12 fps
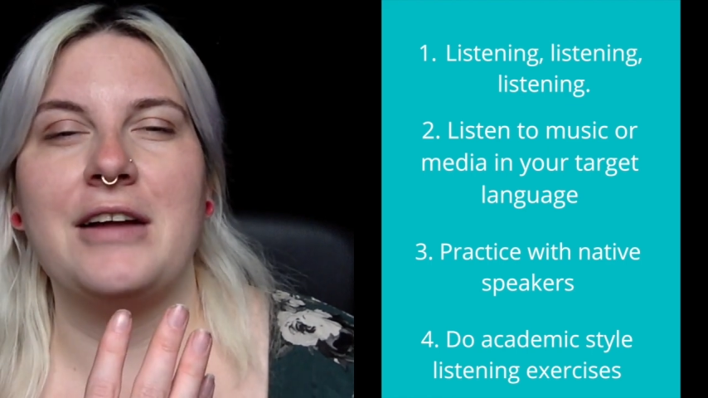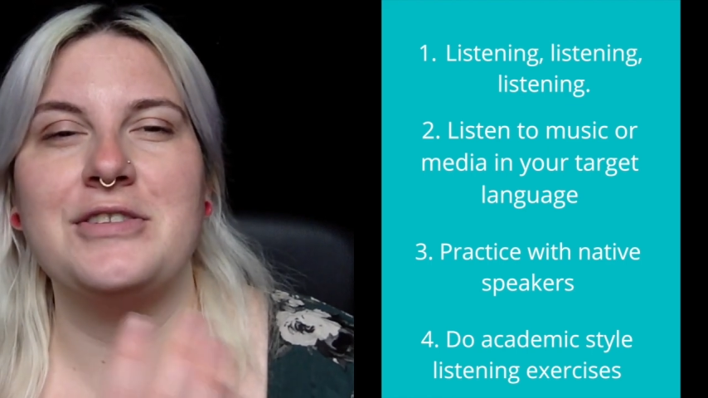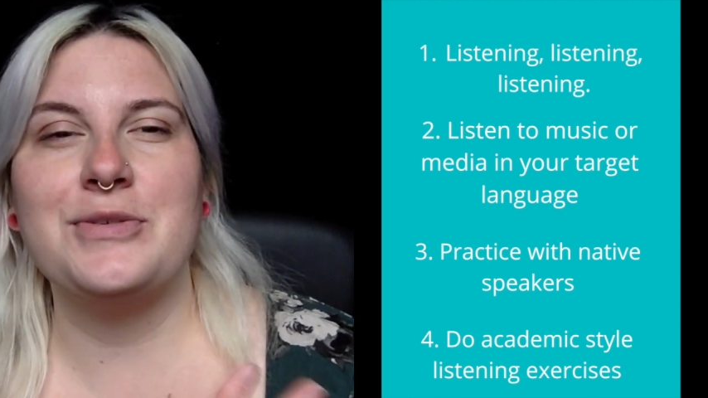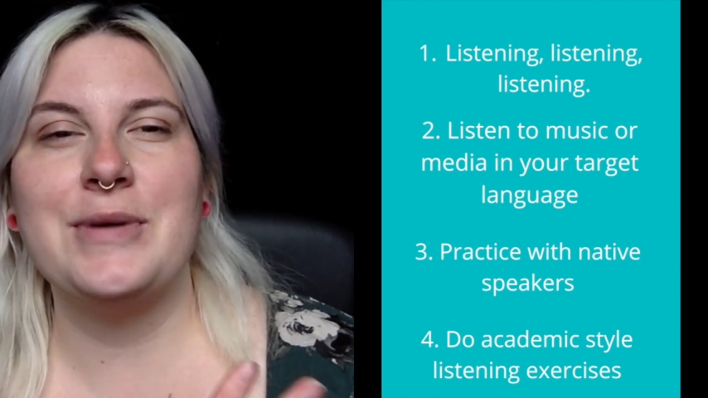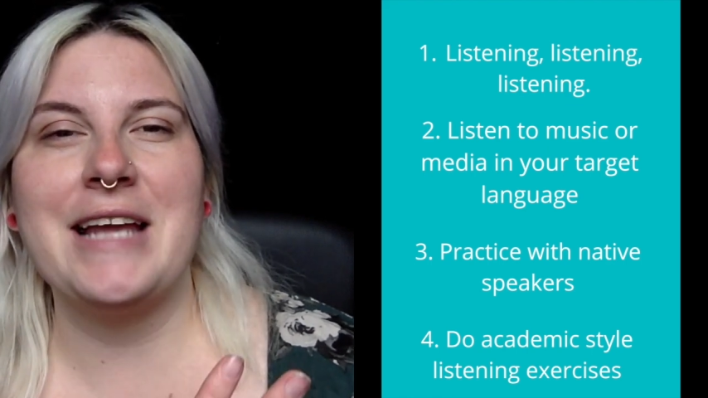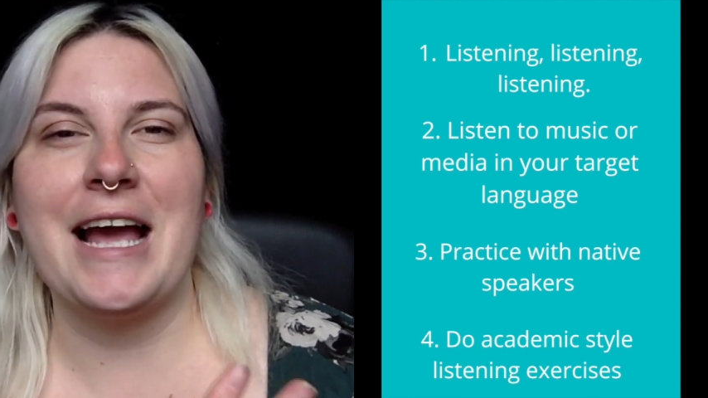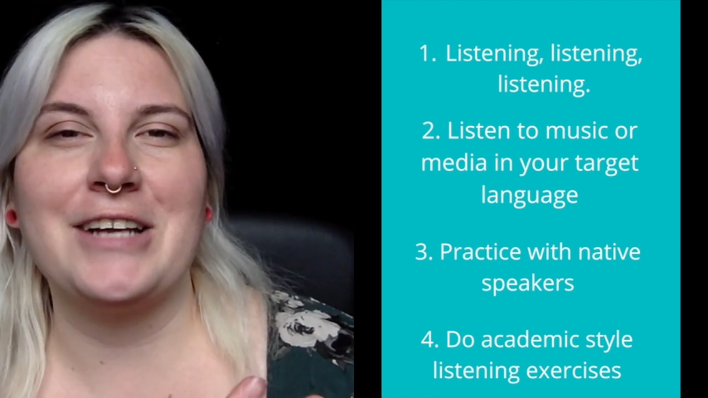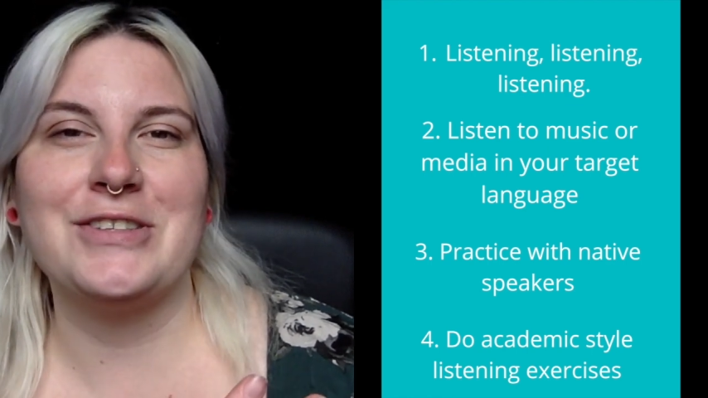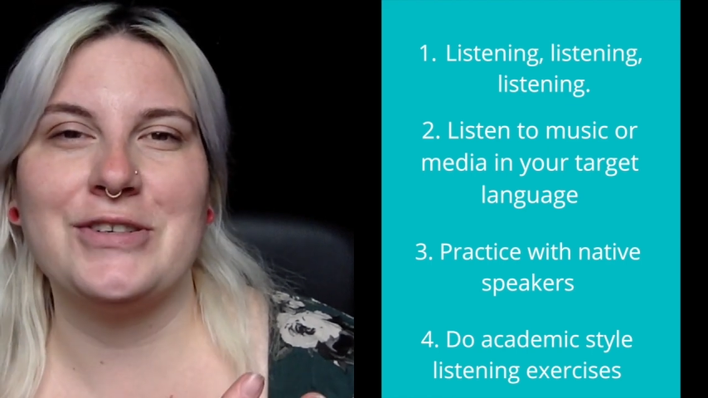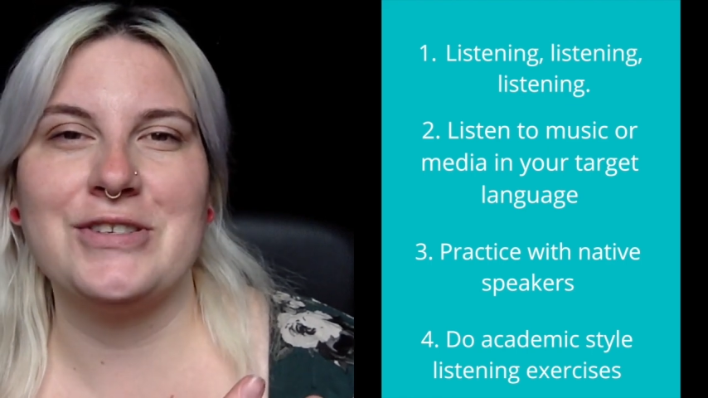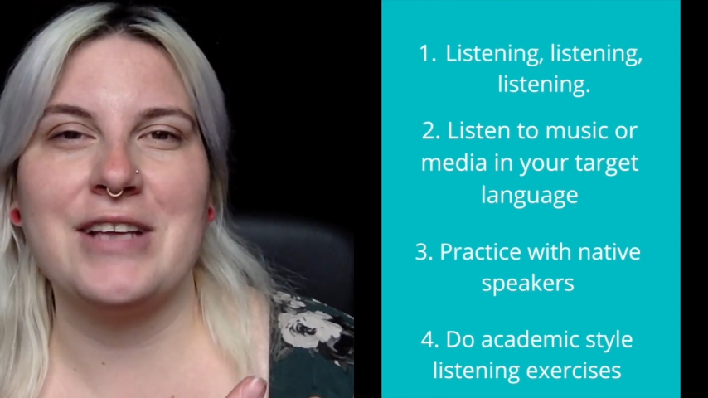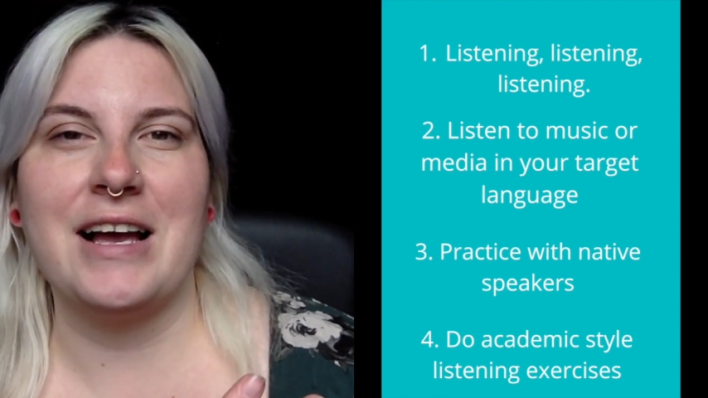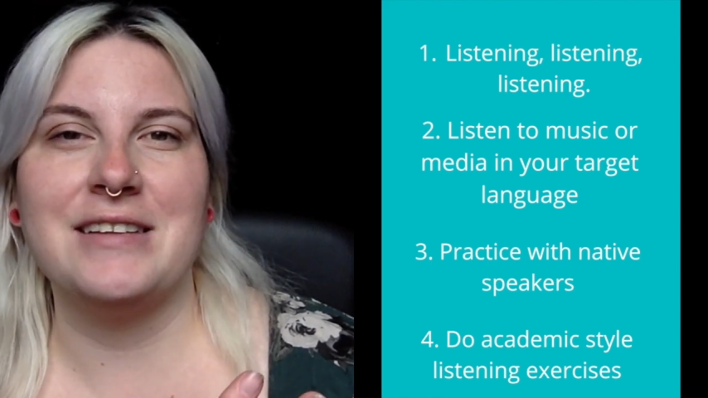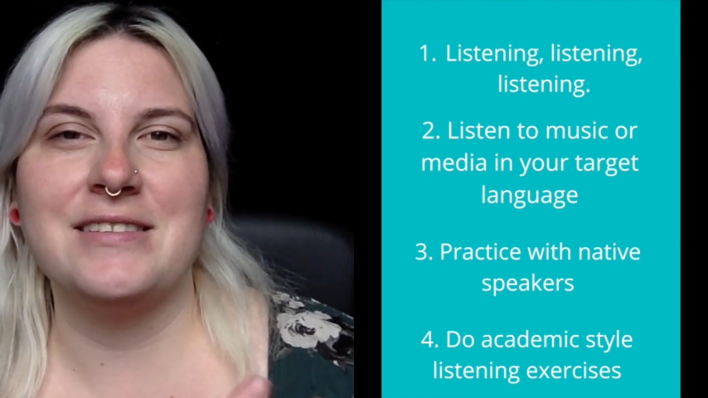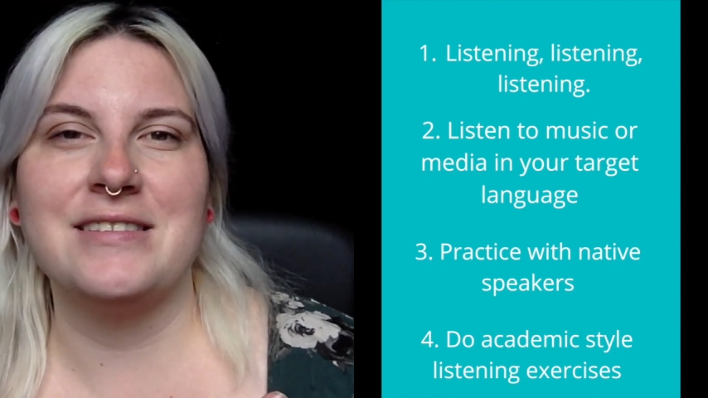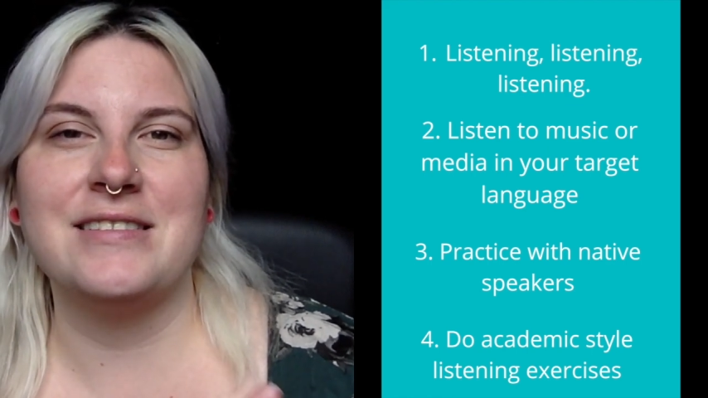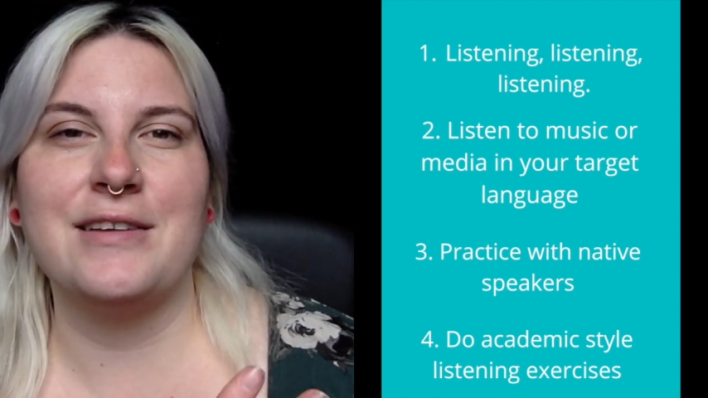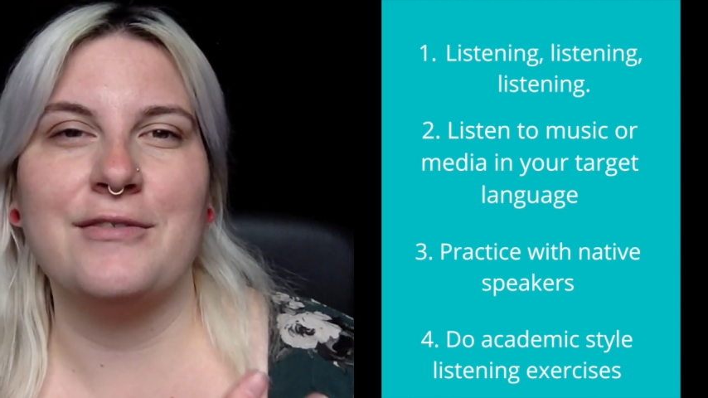Doing
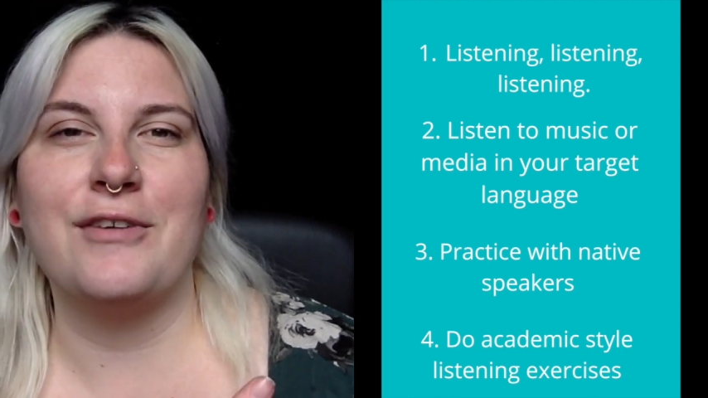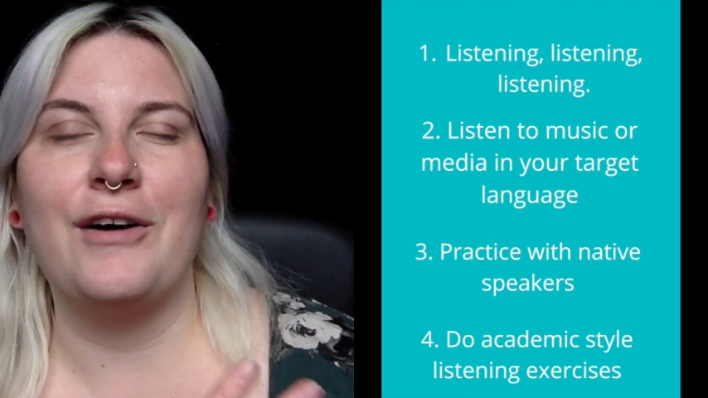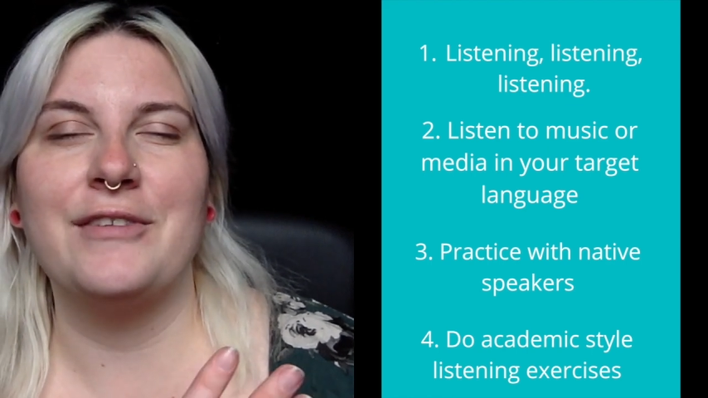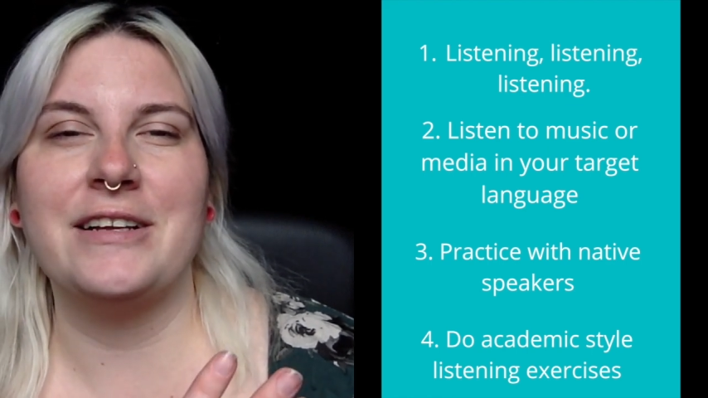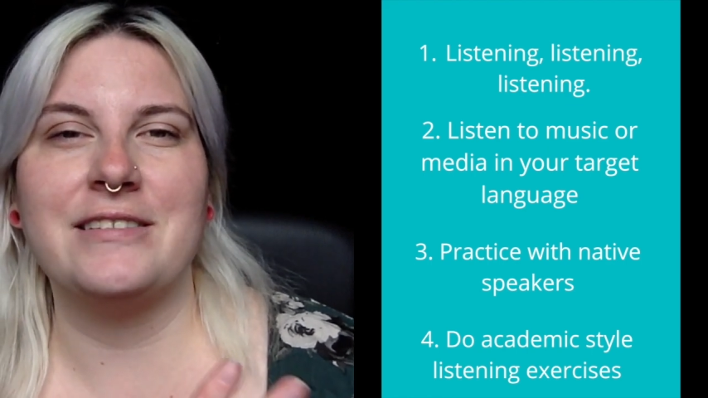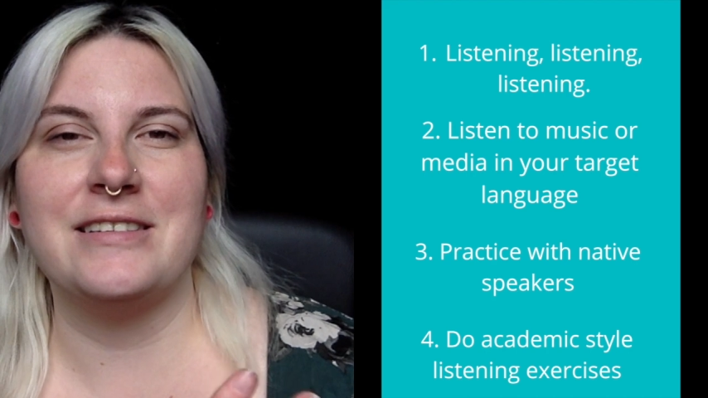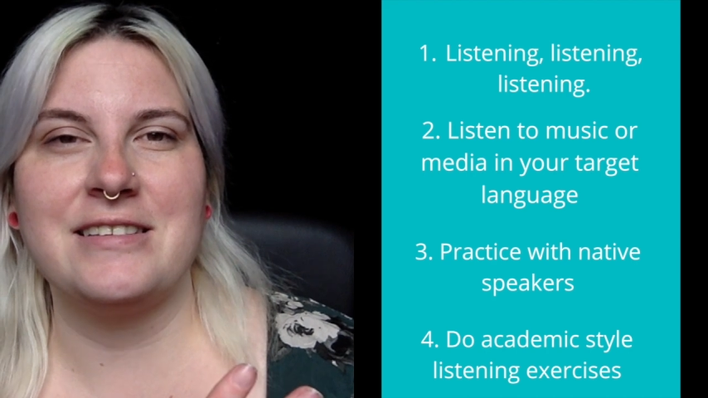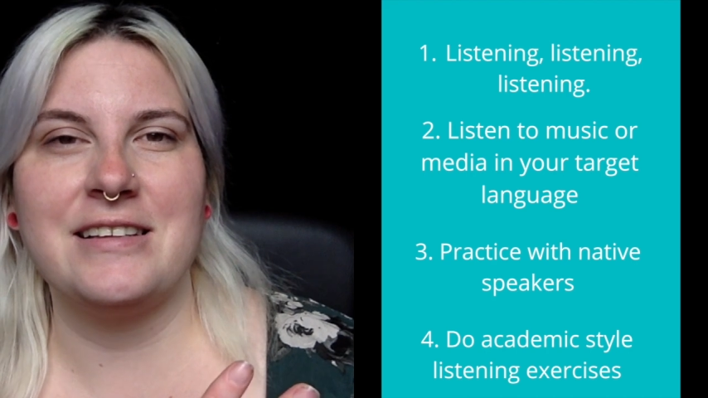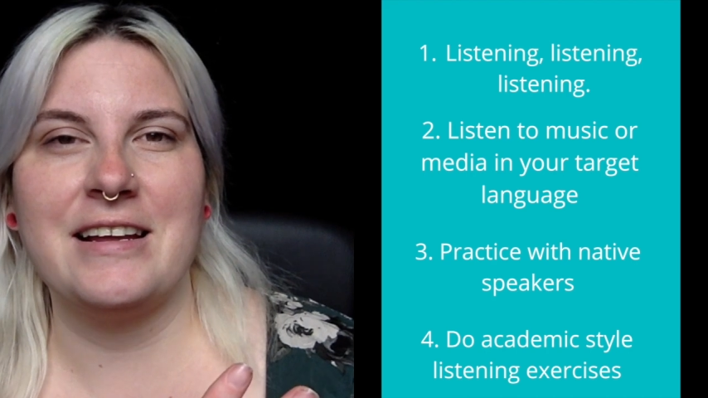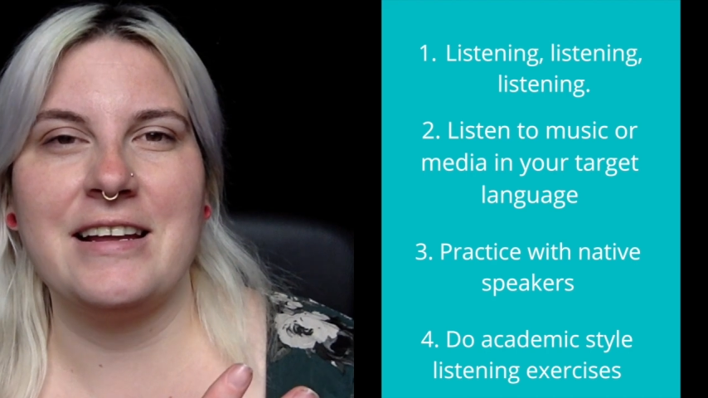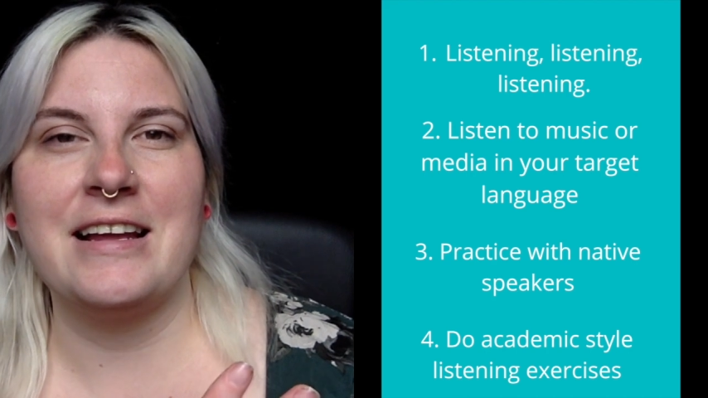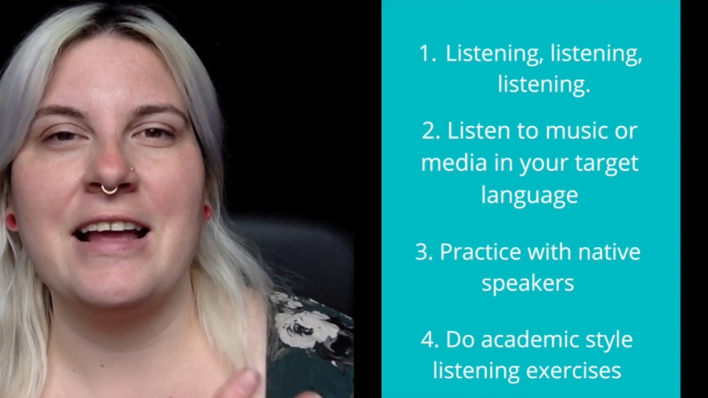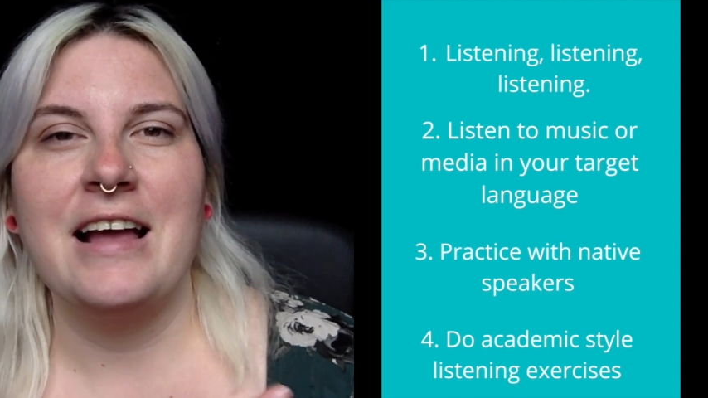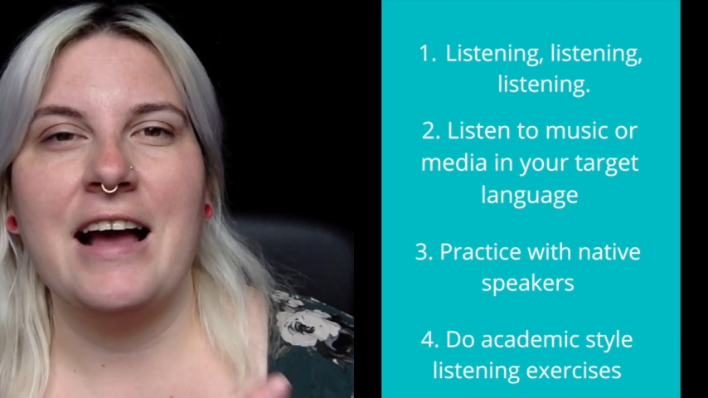exercises involving listening.